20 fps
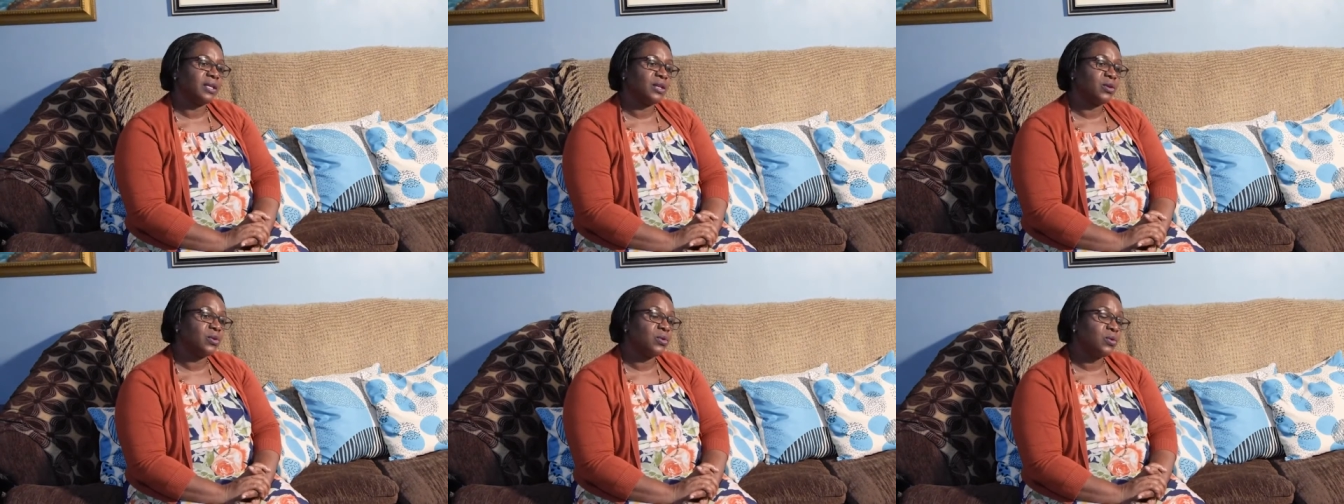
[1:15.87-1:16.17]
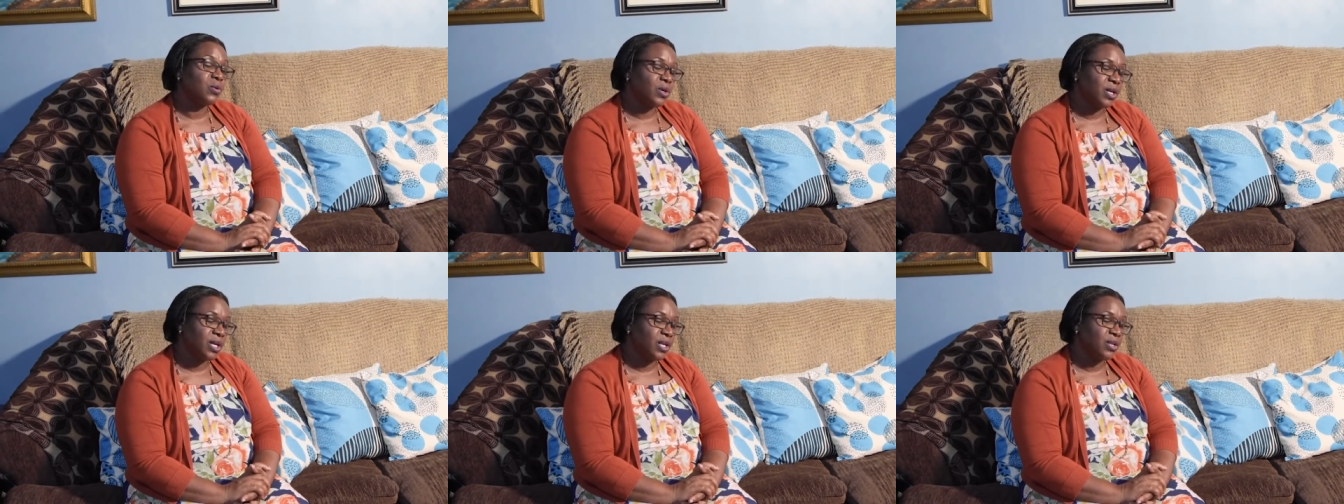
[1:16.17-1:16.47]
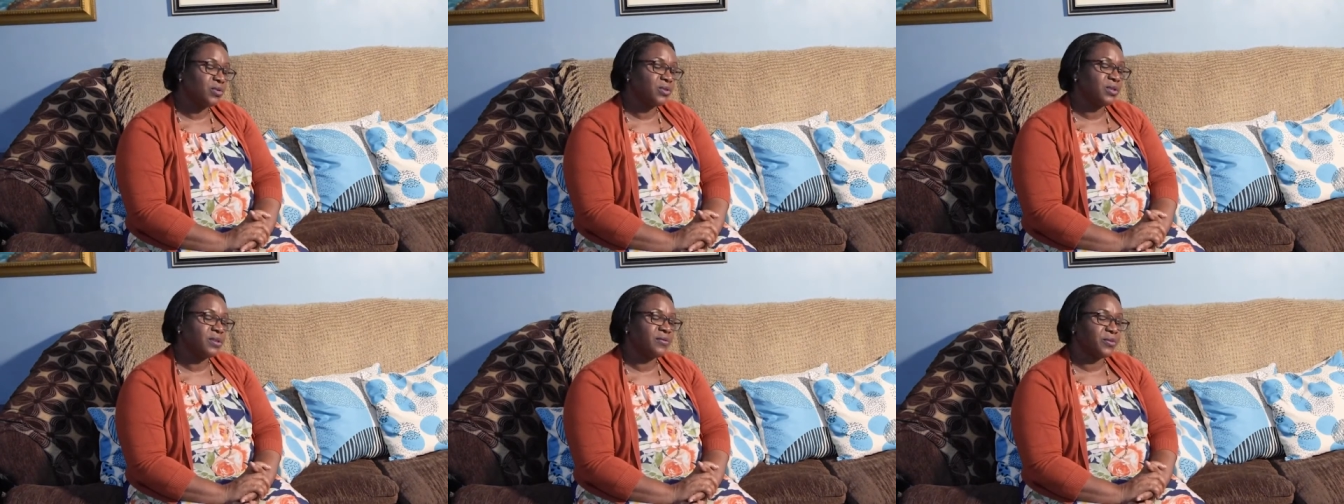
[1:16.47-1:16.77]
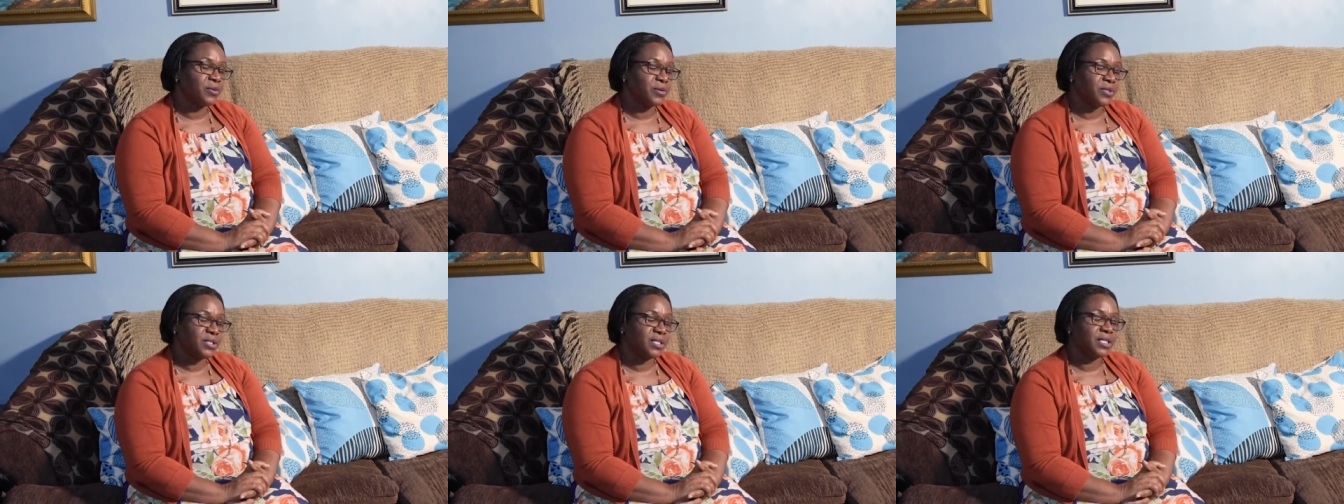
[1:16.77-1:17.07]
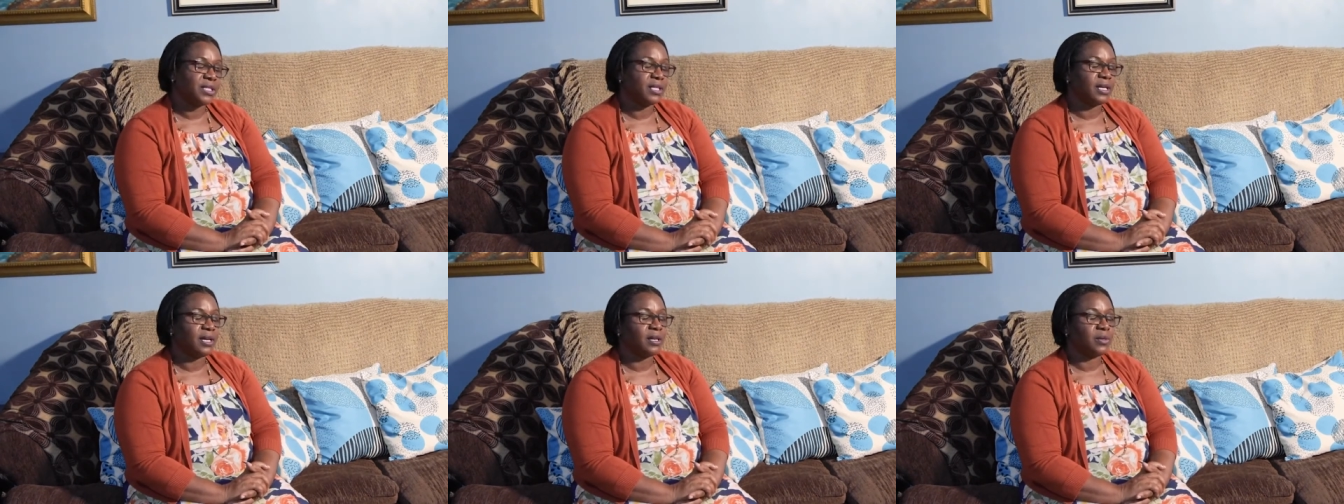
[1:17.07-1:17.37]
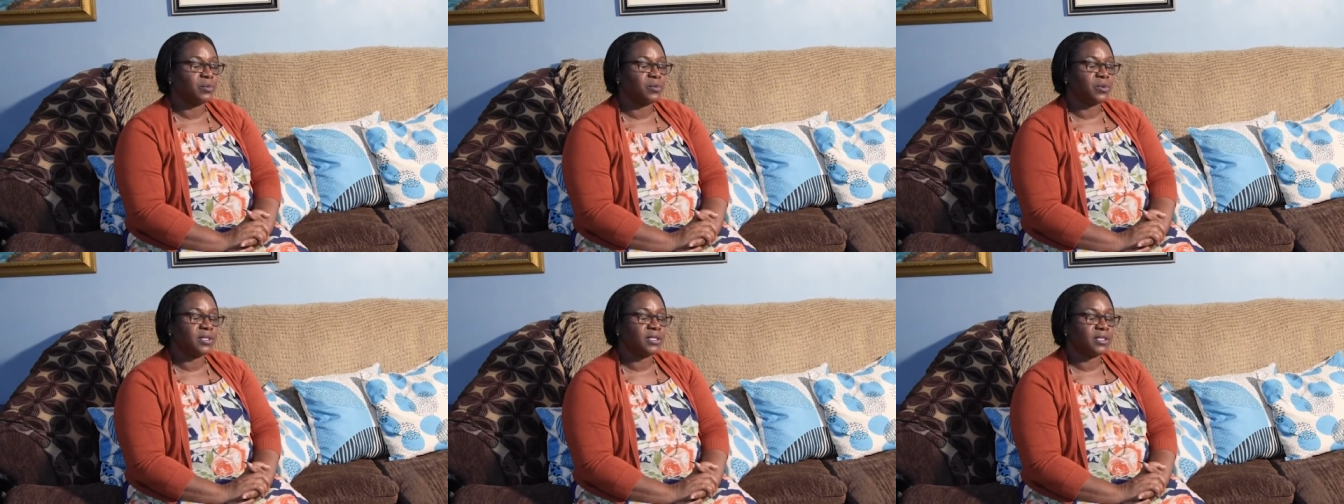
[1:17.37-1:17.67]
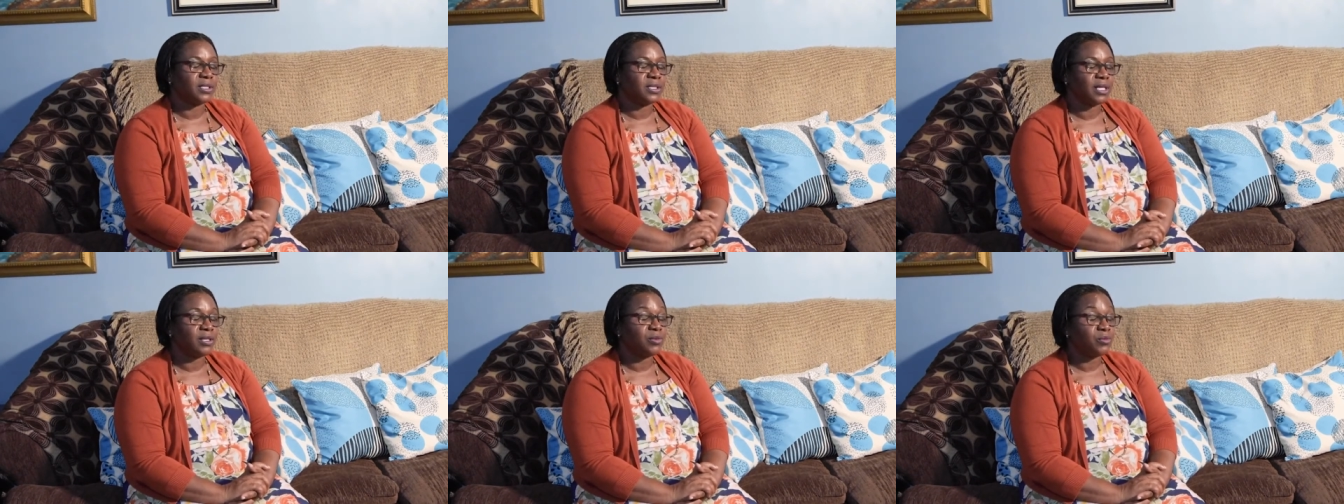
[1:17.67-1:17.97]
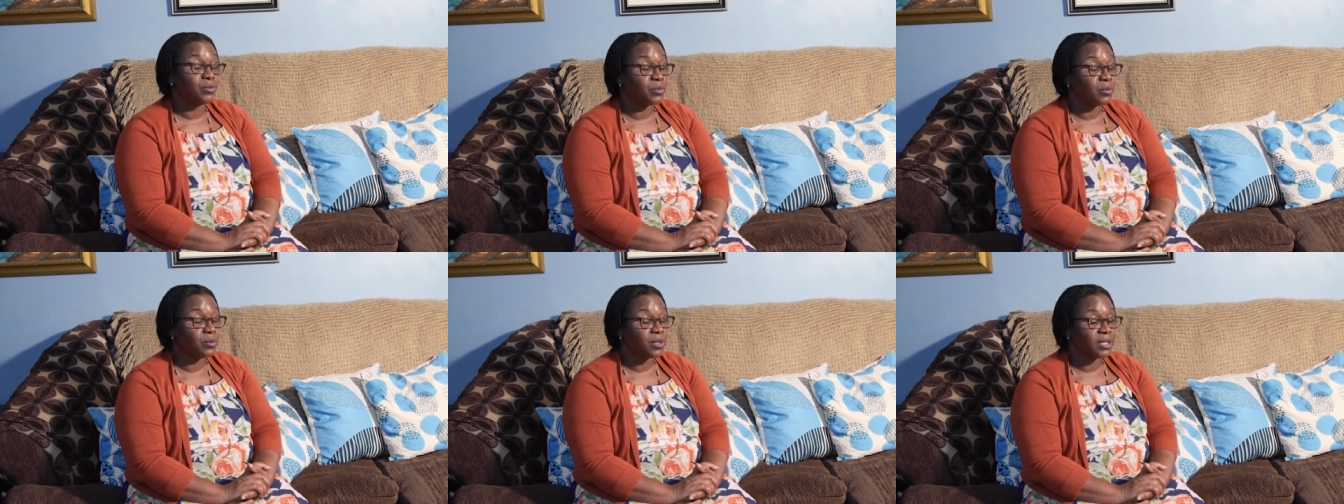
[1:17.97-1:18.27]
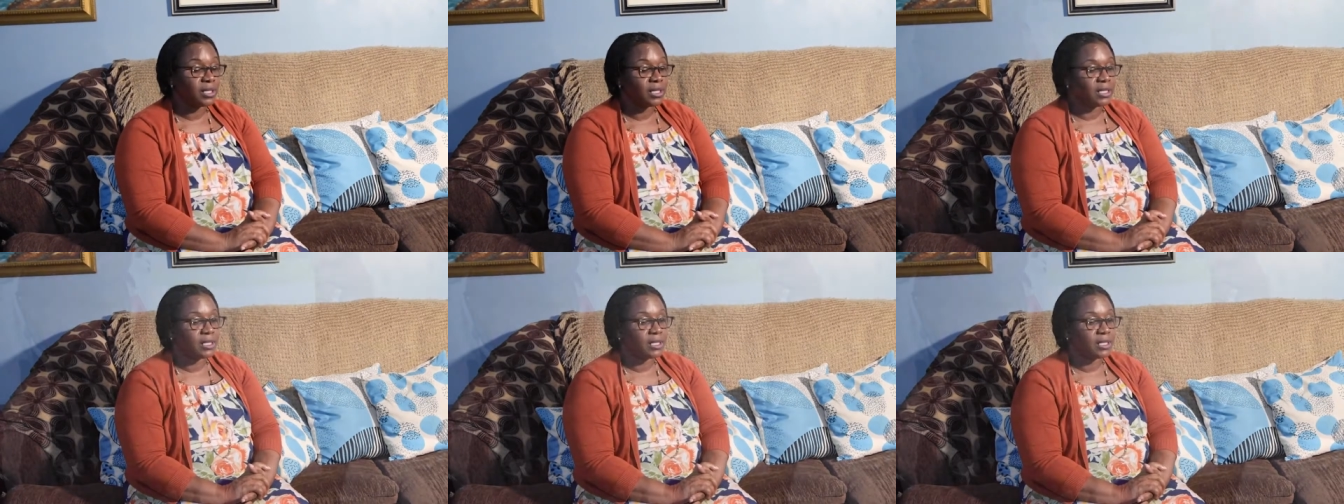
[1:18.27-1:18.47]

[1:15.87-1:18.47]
the local university I was enrolled